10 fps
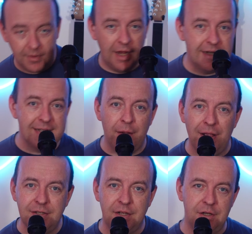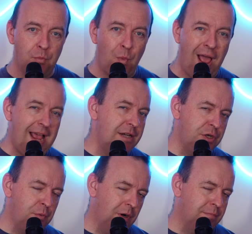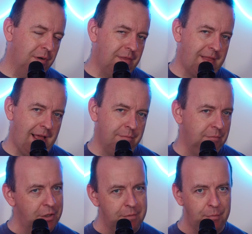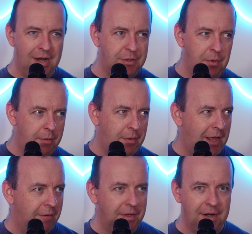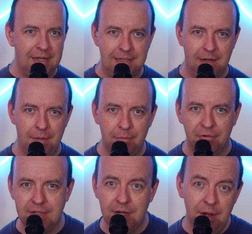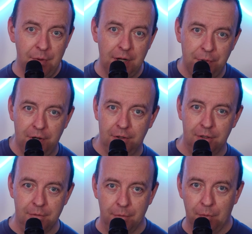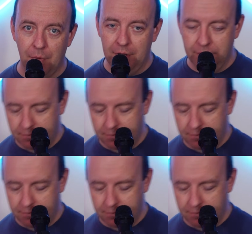And it's now asking you, where do you want to put that loop? Where do you want to put it of the 99 memories? We're going to put it on loop number 1. And